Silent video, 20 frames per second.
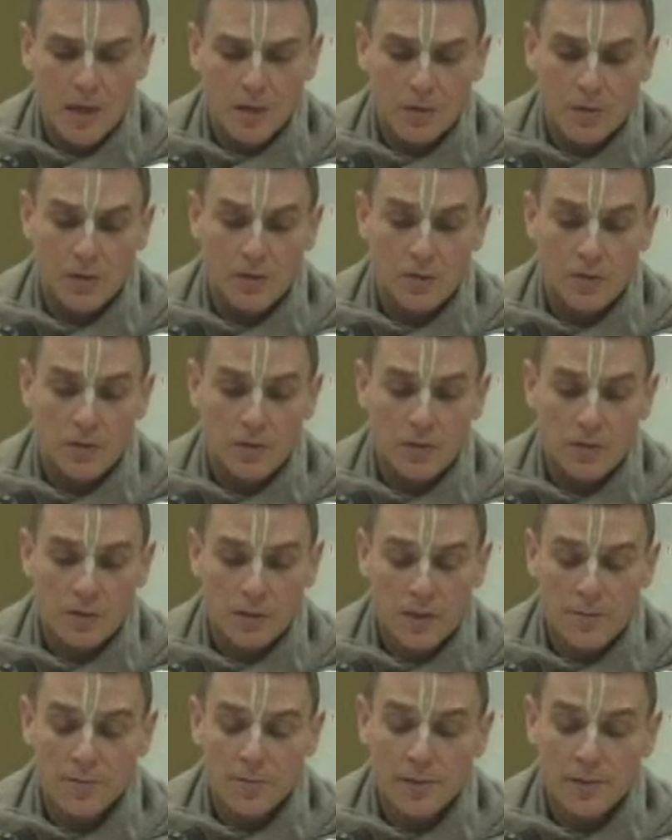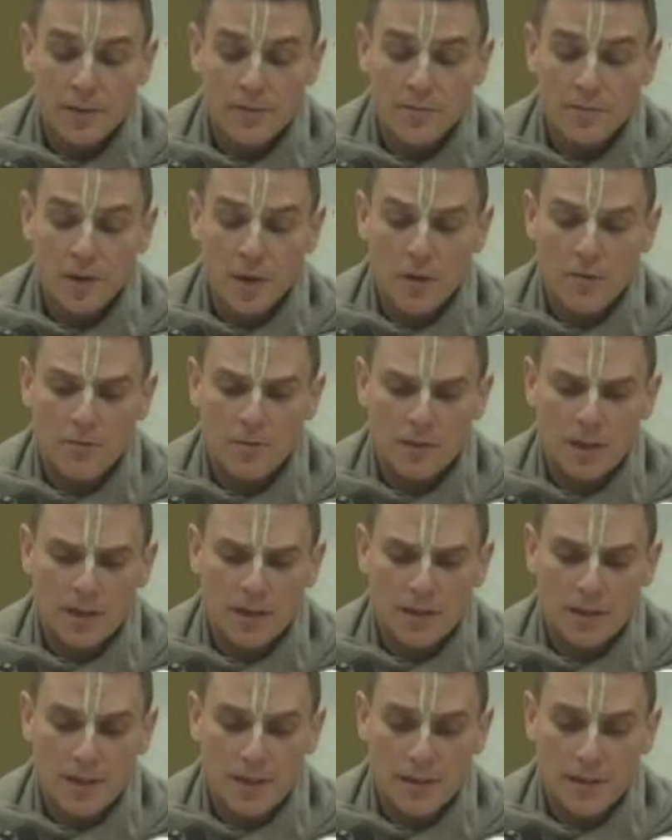Krishna's lifting of
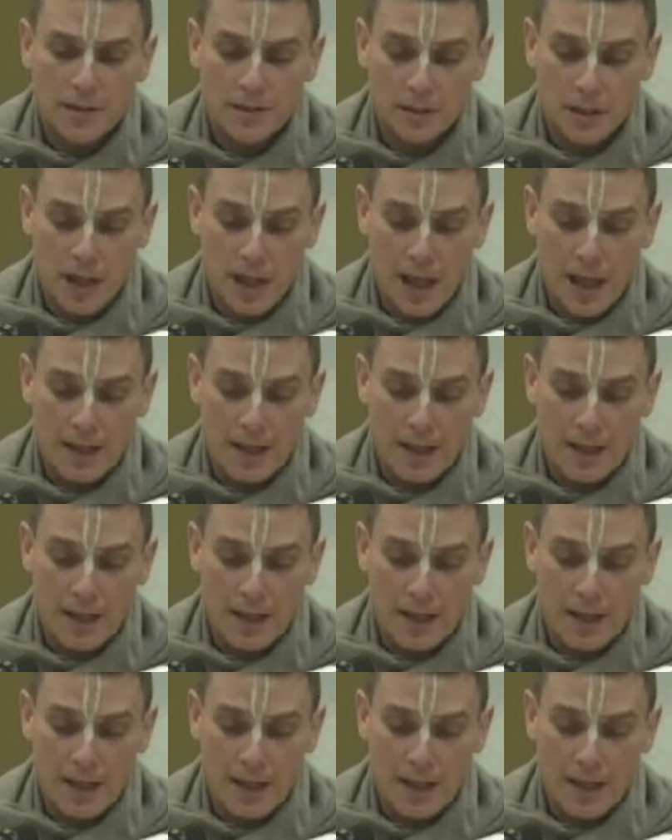Govardhan Hill